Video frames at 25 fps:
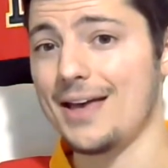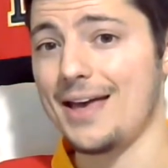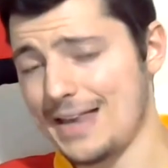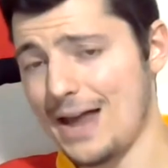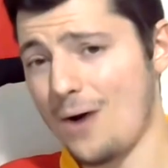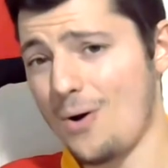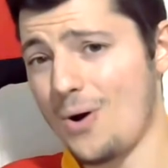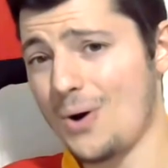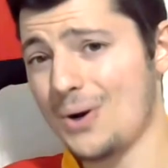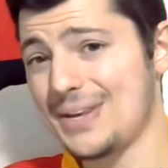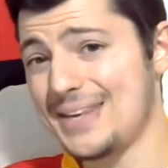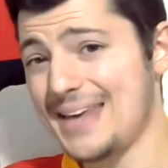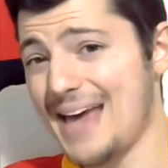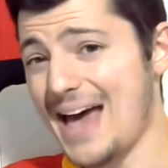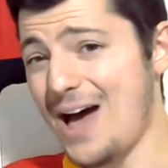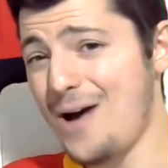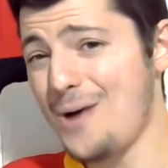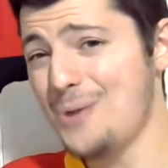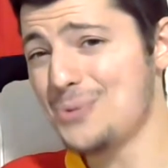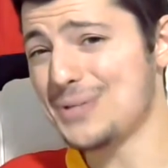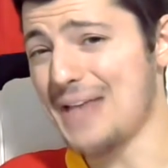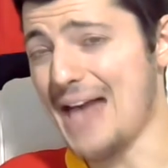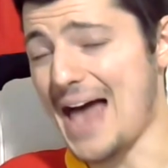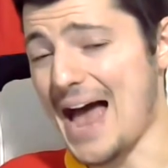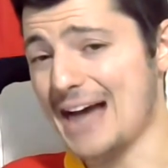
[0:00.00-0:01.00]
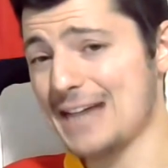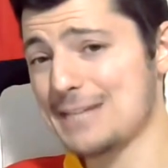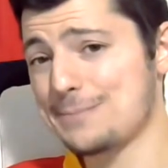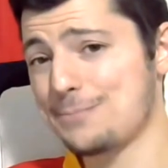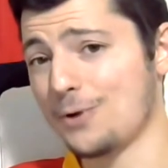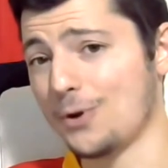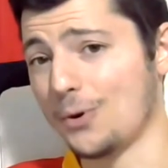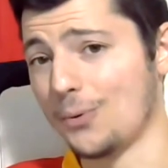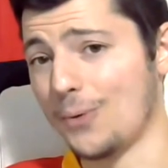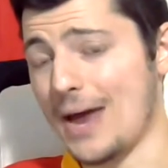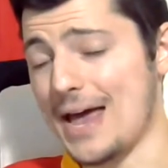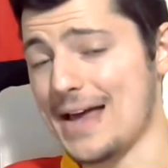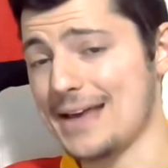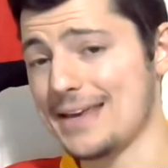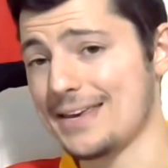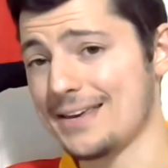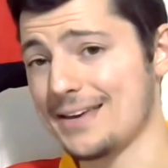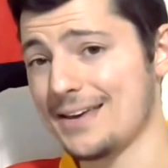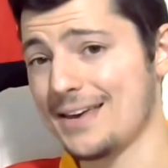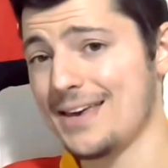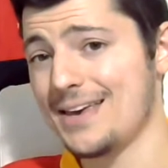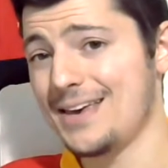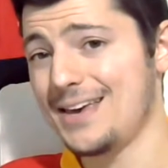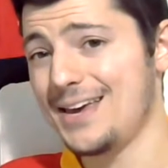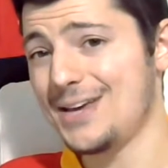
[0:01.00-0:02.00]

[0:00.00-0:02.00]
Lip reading: Now on Yahoo's expert ranking,